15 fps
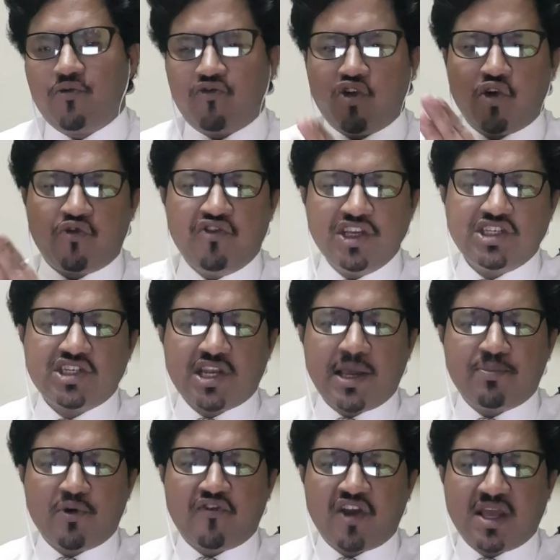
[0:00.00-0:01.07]
for which
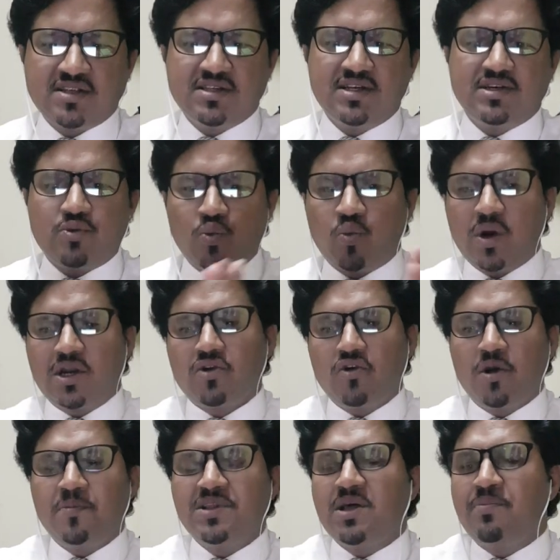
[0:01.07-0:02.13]
type of hazard, what
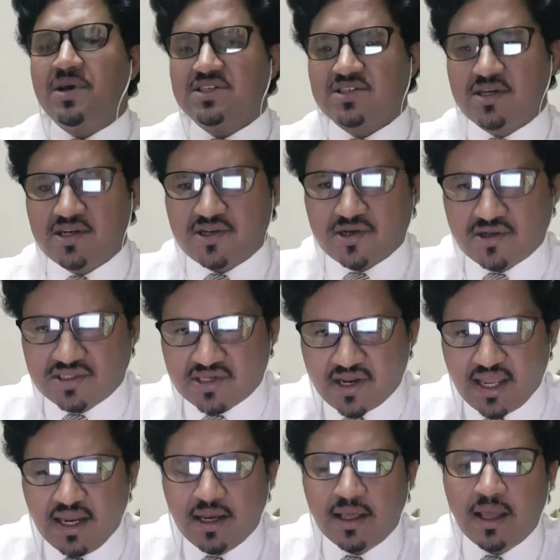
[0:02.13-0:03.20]
could be the best controls,
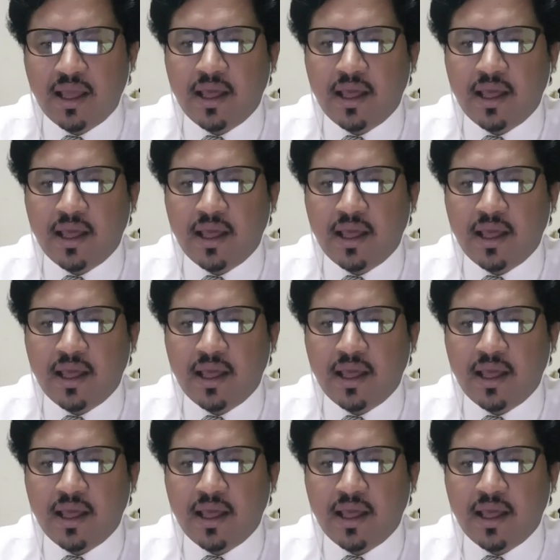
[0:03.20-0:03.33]
right?